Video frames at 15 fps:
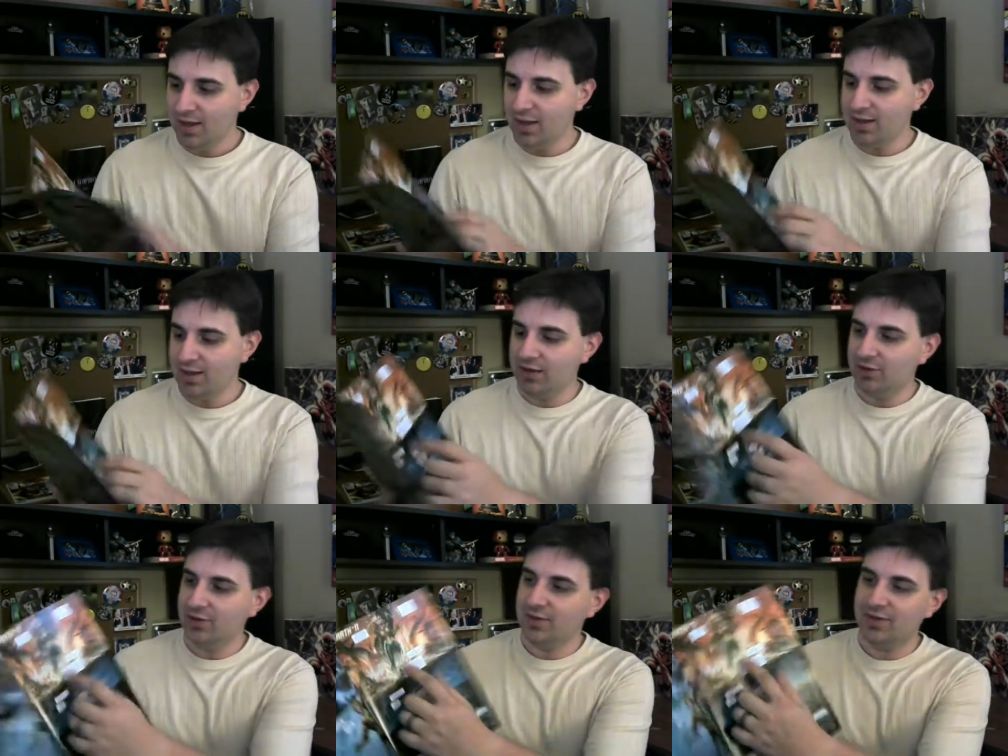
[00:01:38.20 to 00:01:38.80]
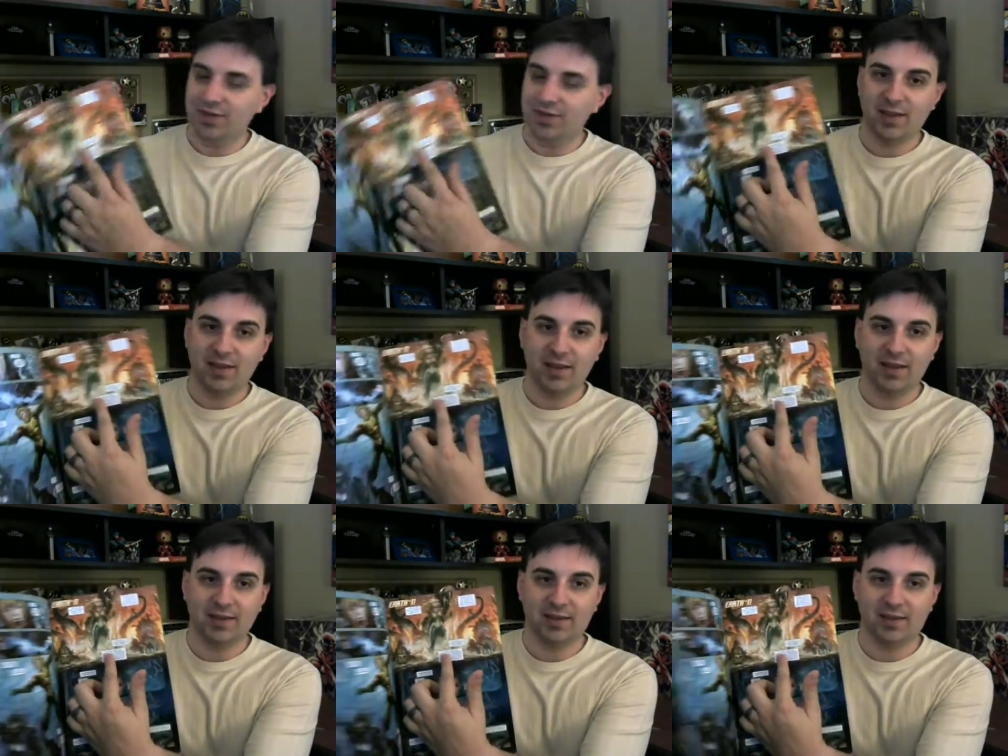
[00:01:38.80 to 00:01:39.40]
And as you can see,
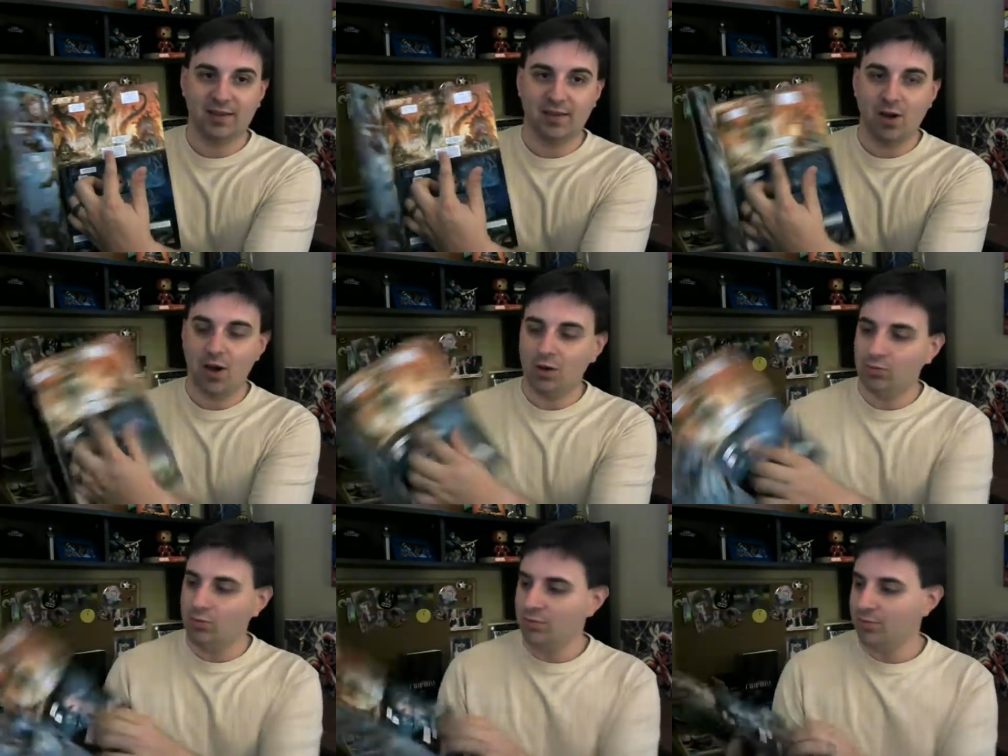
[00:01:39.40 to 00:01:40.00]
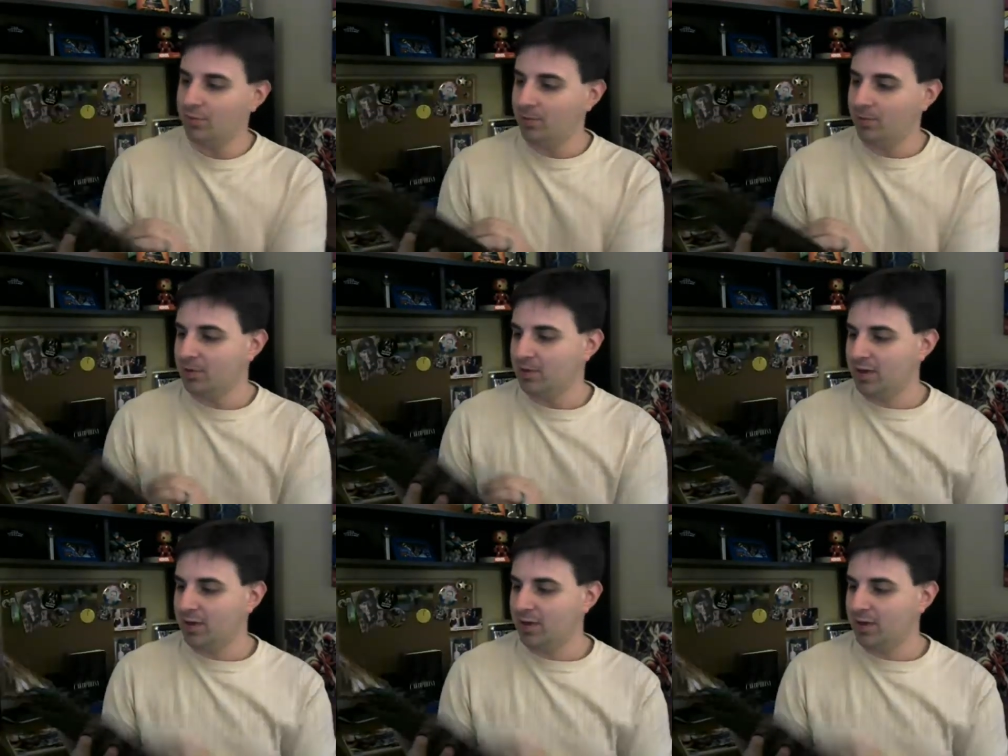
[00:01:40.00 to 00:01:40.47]
that's Aquawoman.